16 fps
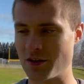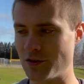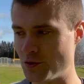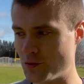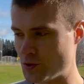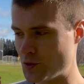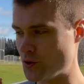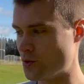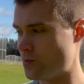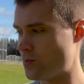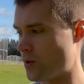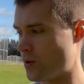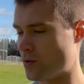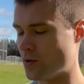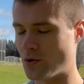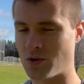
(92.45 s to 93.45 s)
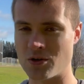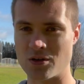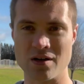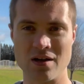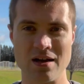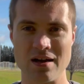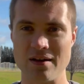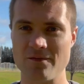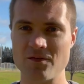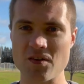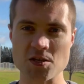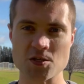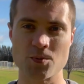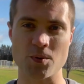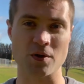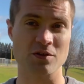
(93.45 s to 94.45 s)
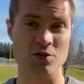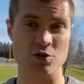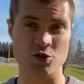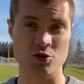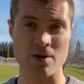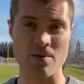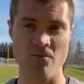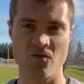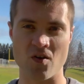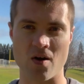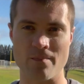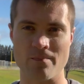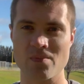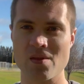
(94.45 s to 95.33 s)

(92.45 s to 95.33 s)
YouTube or Facebook to stream from.